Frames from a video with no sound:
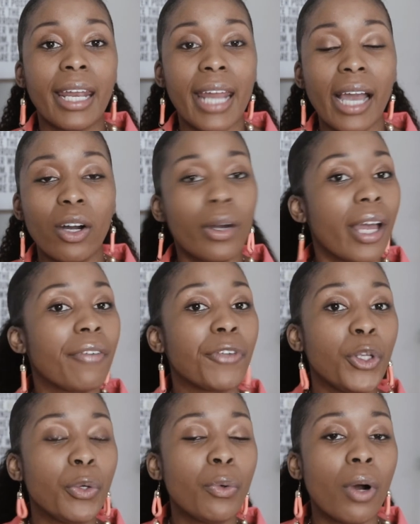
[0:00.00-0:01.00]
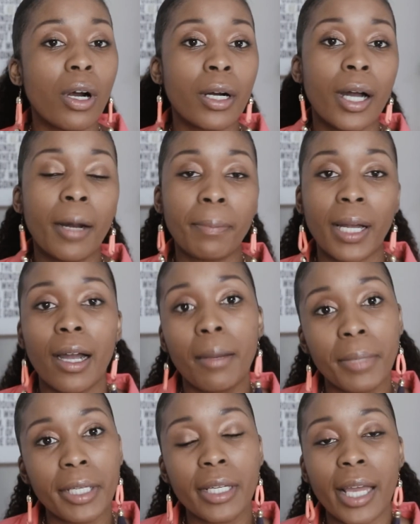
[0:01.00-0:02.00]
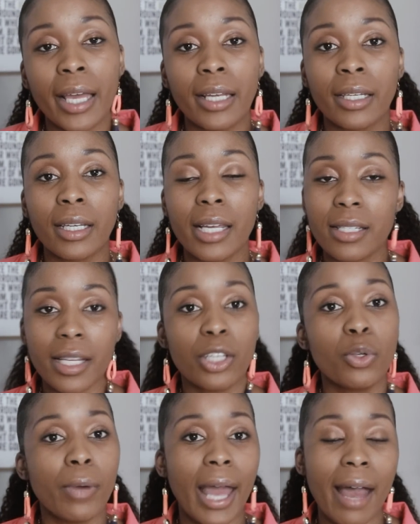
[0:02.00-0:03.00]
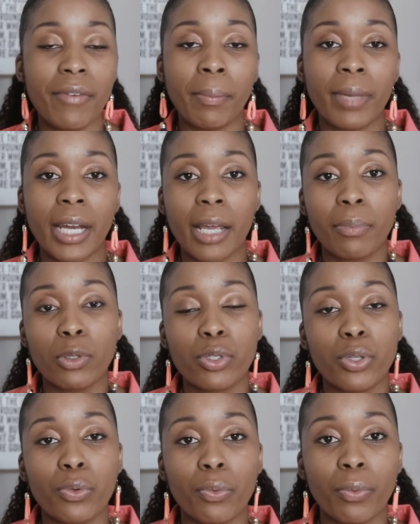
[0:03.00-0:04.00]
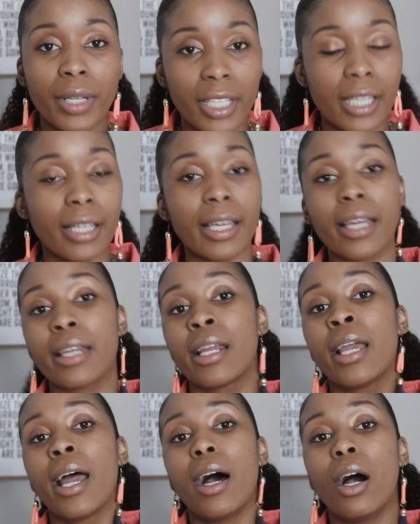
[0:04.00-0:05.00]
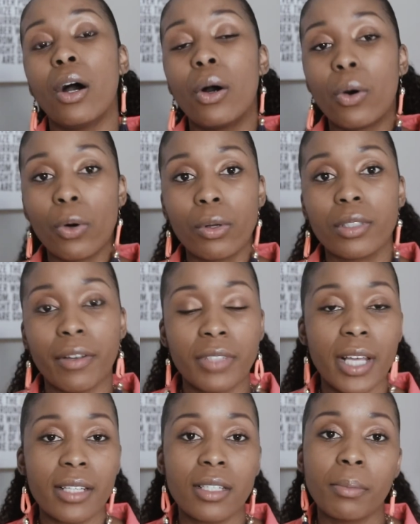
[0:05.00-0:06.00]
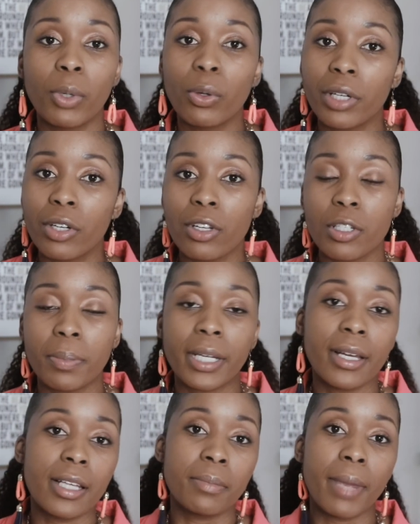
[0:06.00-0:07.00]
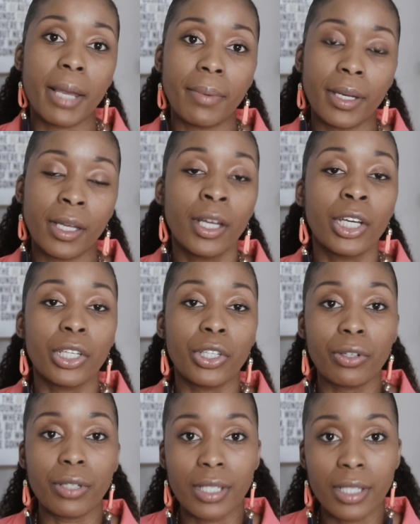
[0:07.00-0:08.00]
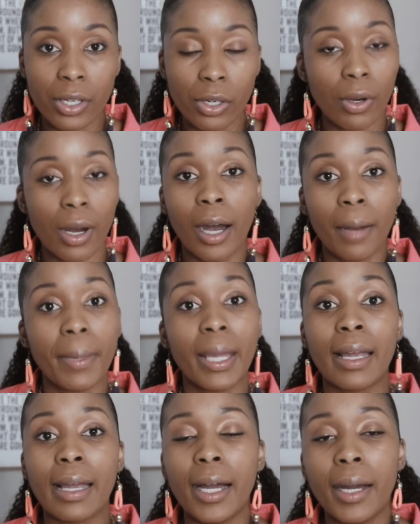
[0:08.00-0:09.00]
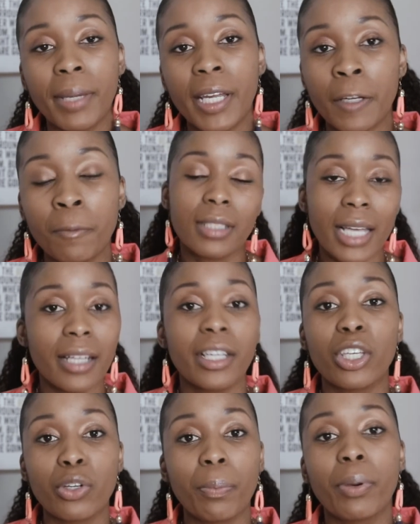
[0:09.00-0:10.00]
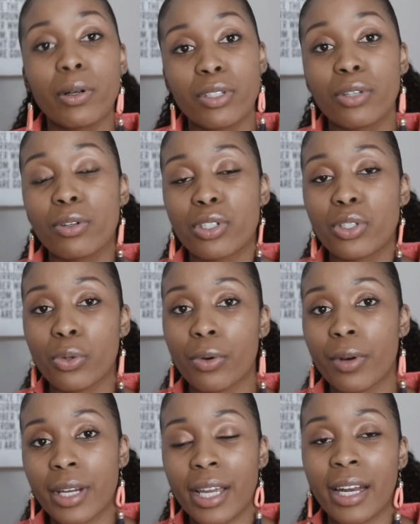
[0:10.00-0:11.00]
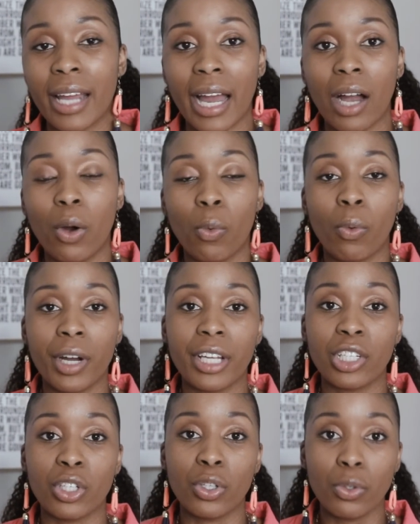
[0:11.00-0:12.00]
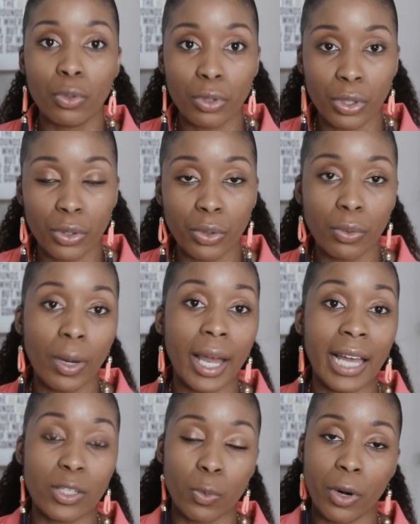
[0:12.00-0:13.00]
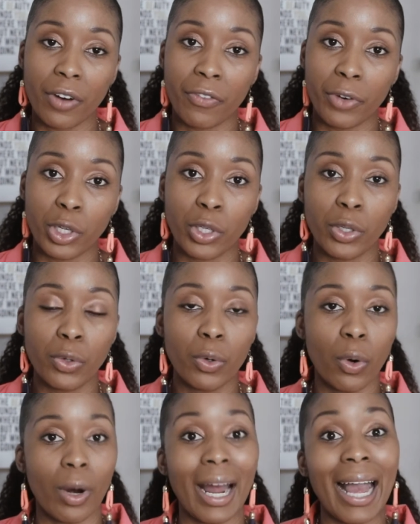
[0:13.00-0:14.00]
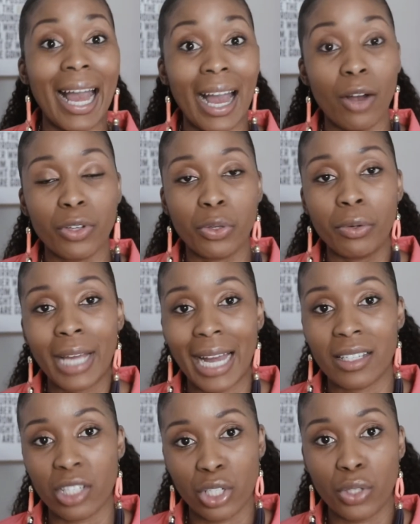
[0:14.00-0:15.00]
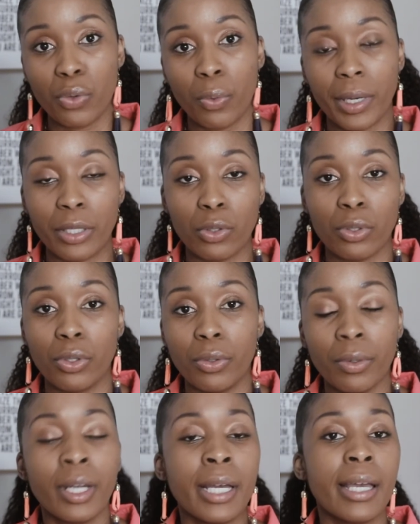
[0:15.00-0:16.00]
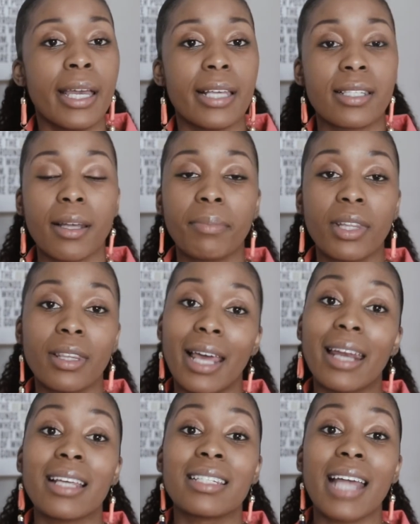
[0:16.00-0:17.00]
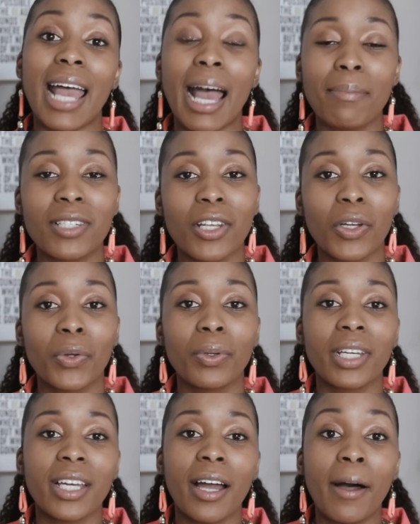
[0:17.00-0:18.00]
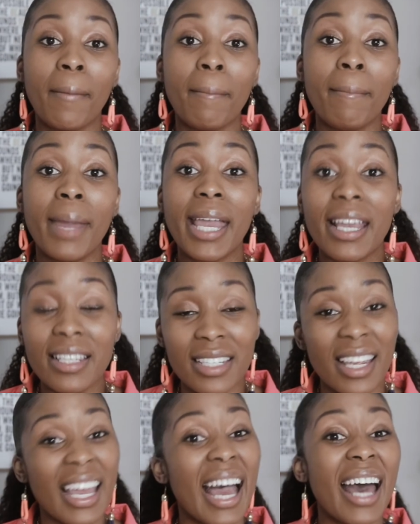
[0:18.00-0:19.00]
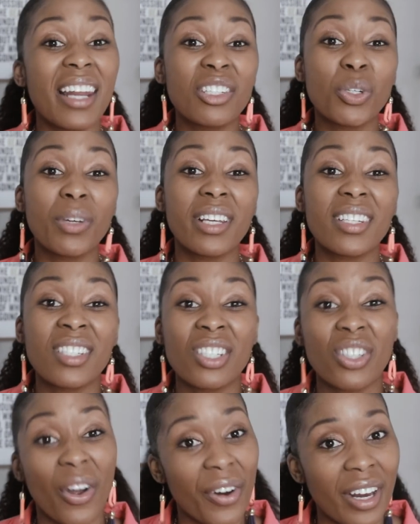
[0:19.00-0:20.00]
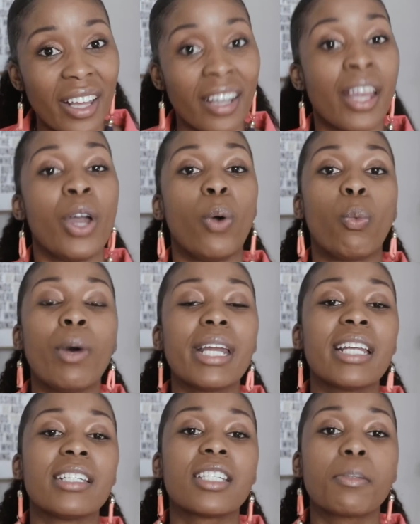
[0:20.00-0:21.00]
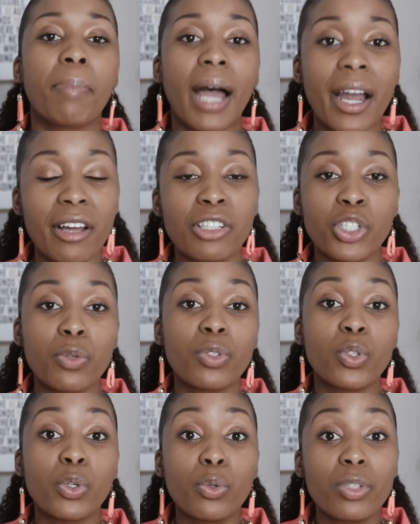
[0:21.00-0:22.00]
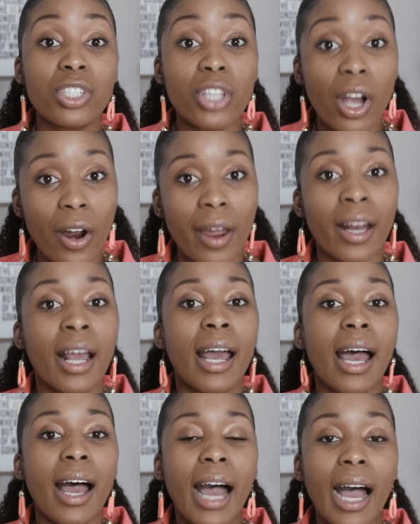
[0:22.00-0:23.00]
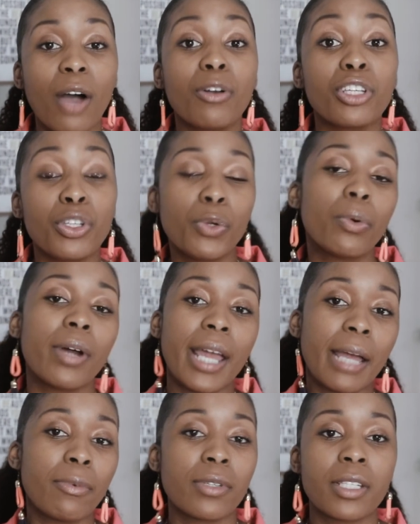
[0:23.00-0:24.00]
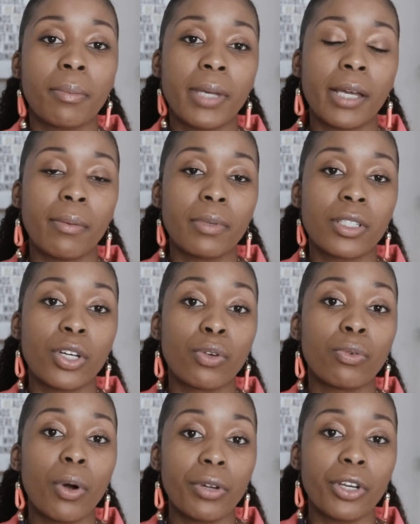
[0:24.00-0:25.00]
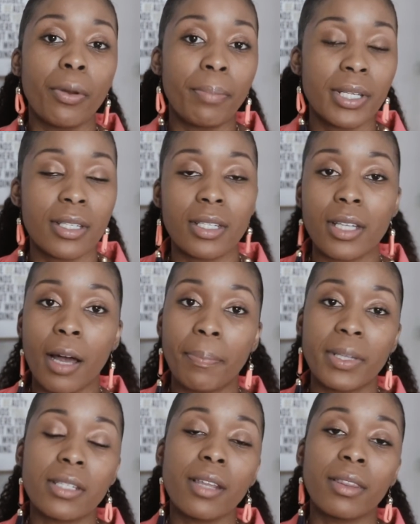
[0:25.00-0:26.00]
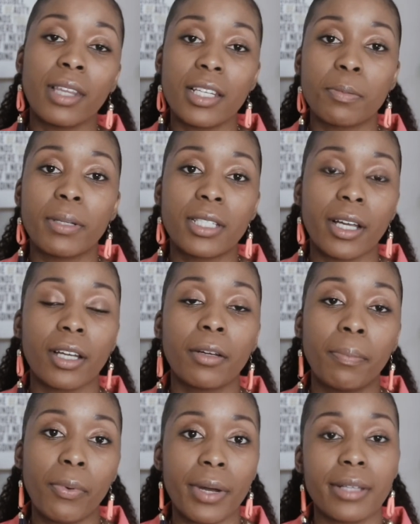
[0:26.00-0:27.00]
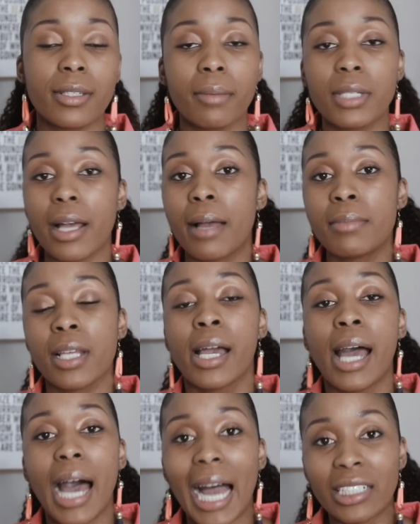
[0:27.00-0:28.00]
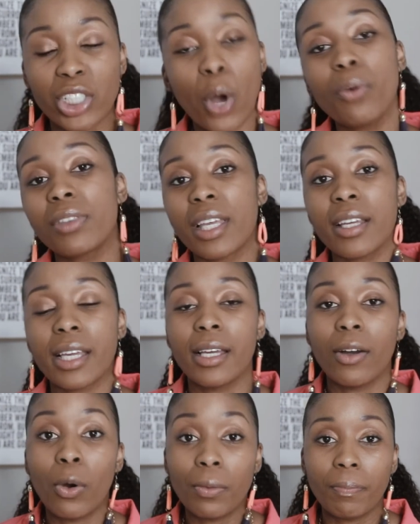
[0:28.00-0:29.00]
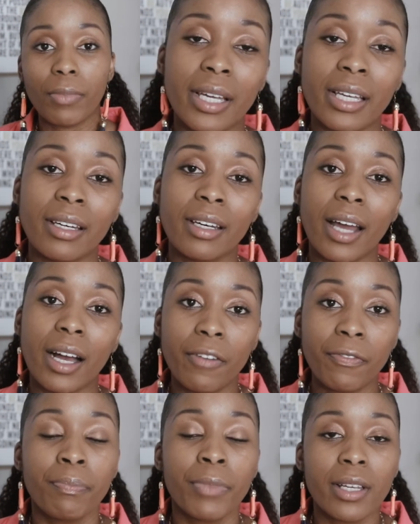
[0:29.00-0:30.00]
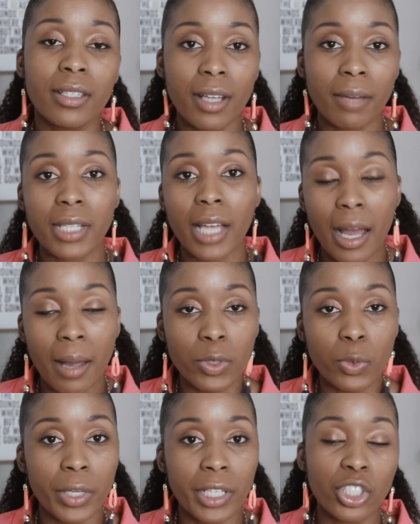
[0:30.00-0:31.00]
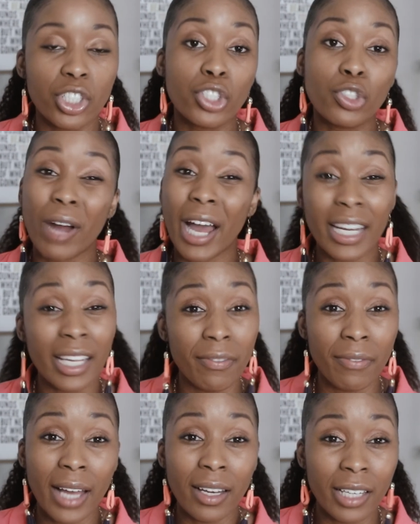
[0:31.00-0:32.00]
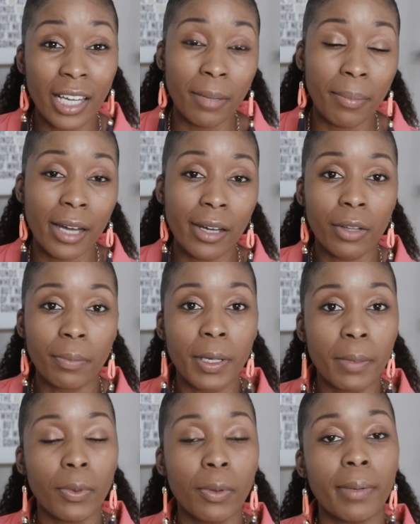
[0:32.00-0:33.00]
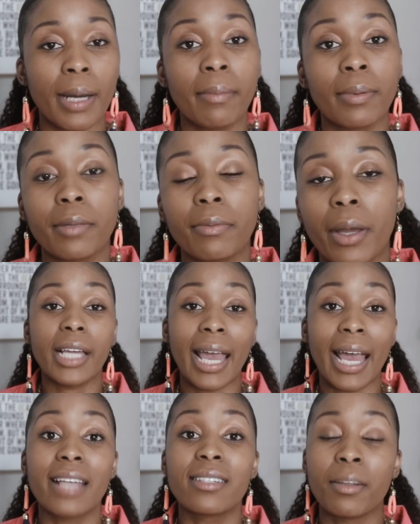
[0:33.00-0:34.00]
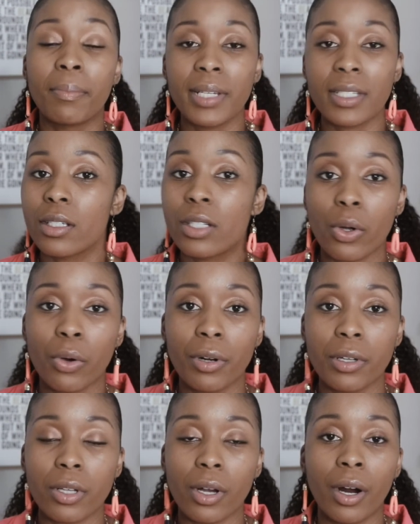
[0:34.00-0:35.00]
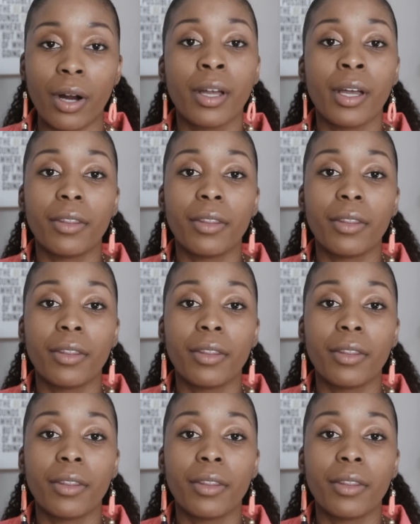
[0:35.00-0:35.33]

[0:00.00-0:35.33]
Now, if you are upcoming and let's say you haven't been able to really get a hold of testimonials because maybe you're still up and coming, telling your personal story and how what you do has worked for you or how you got to do what you do is something that is absolutely amazing. How did you get started? What inspired you to start? How you were able to be able to grow your business up into to this particular point. Sometimes I don't think enough sometimes we just try to get validated by other people but i believe that as the business owners are